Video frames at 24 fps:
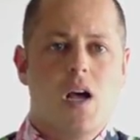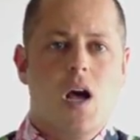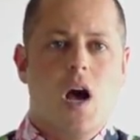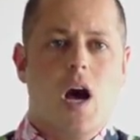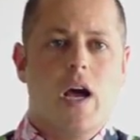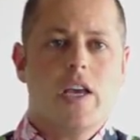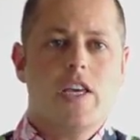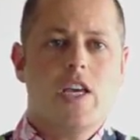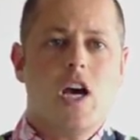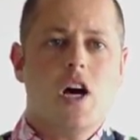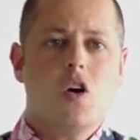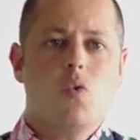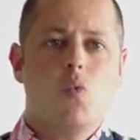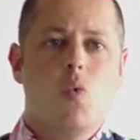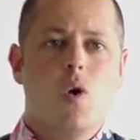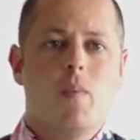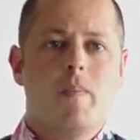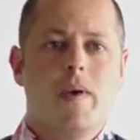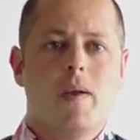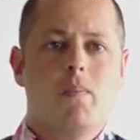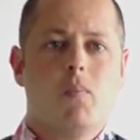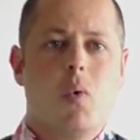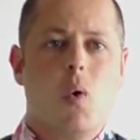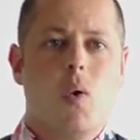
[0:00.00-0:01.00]
a young
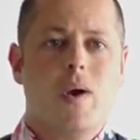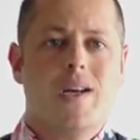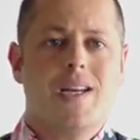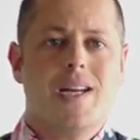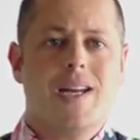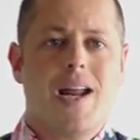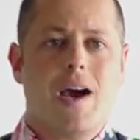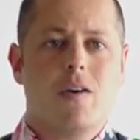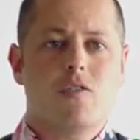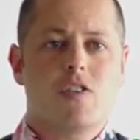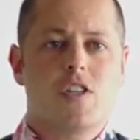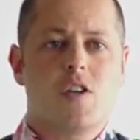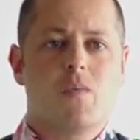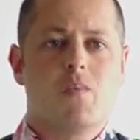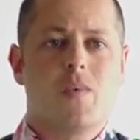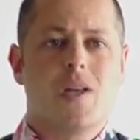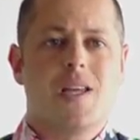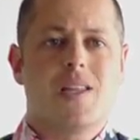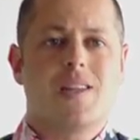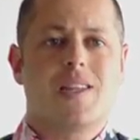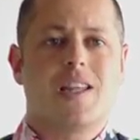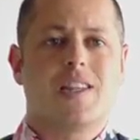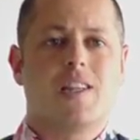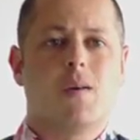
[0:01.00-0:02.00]
woman pointed out to me
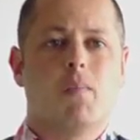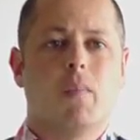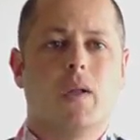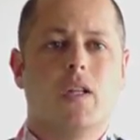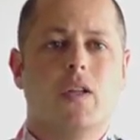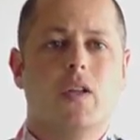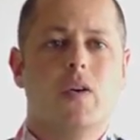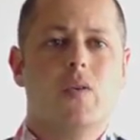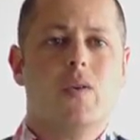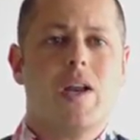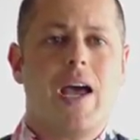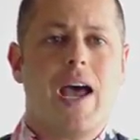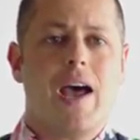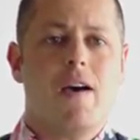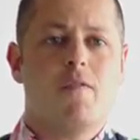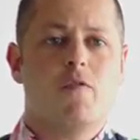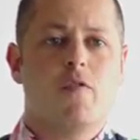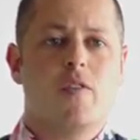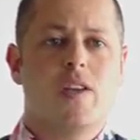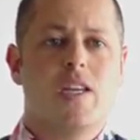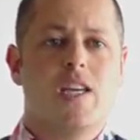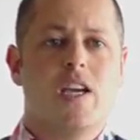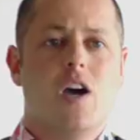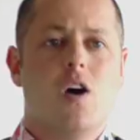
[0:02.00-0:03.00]
that the balloon hat
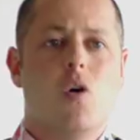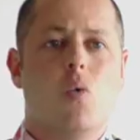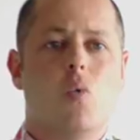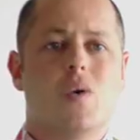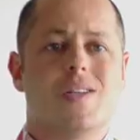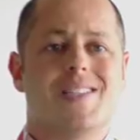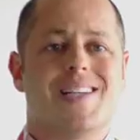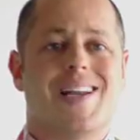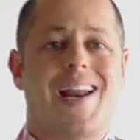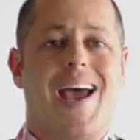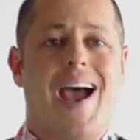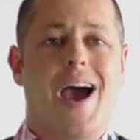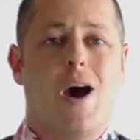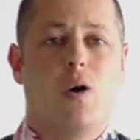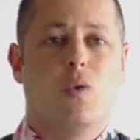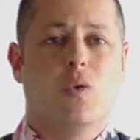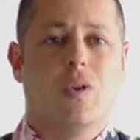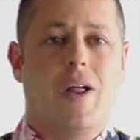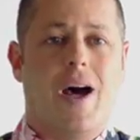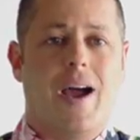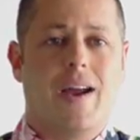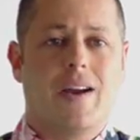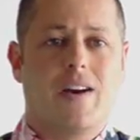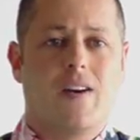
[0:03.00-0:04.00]
video was an
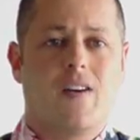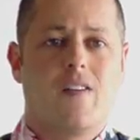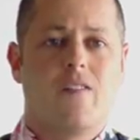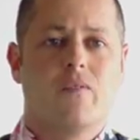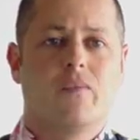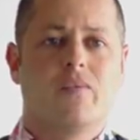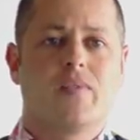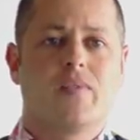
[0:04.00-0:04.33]
outlier.